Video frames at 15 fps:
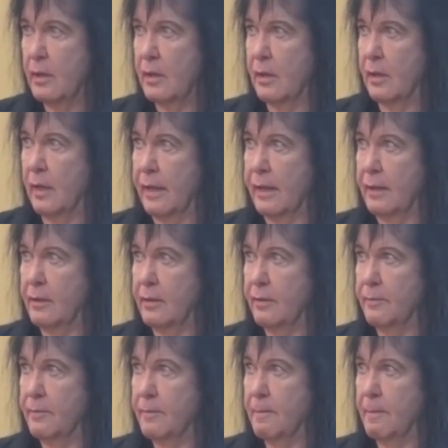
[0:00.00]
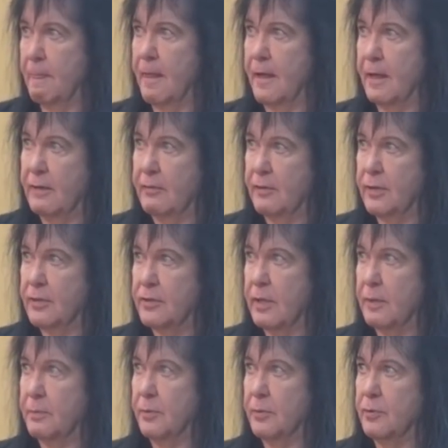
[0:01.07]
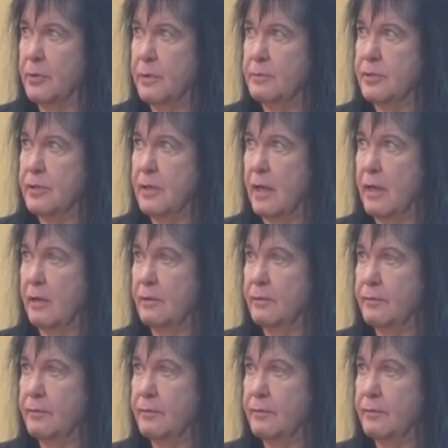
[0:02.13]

Like, I give you an example, Crimson Idol.